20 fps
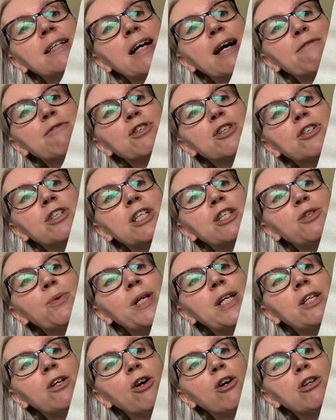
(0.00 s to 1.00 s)
I've started
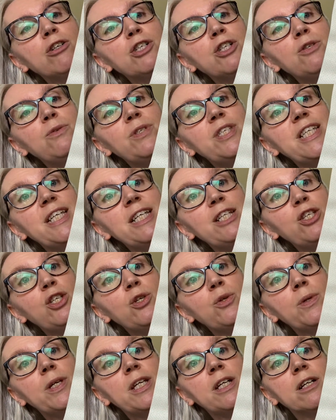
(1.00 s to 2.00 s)
doing
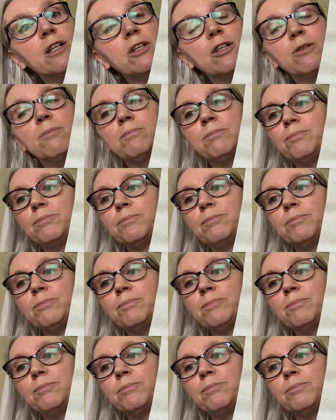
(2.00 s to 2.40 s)
R2-D2 here.